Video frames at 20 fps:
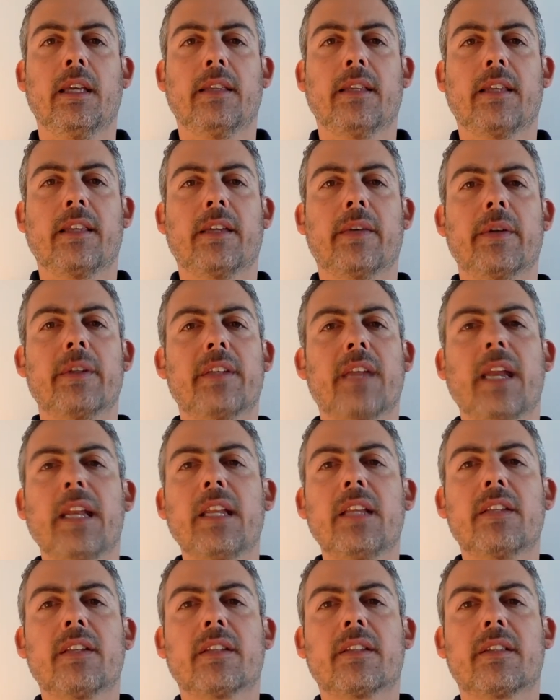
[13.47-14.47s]
that there is
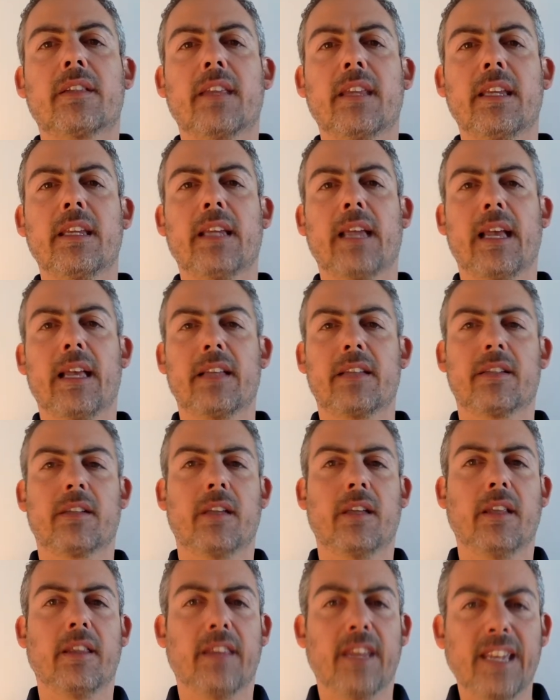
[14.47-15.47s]
any such thing
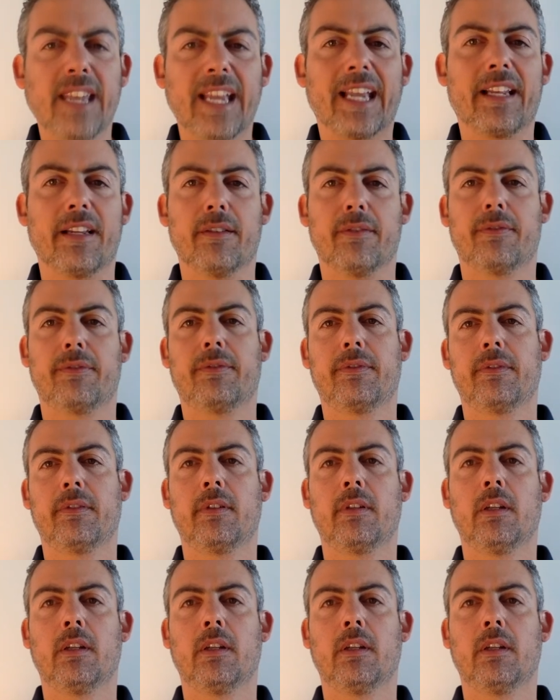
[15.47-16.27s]
as the negative.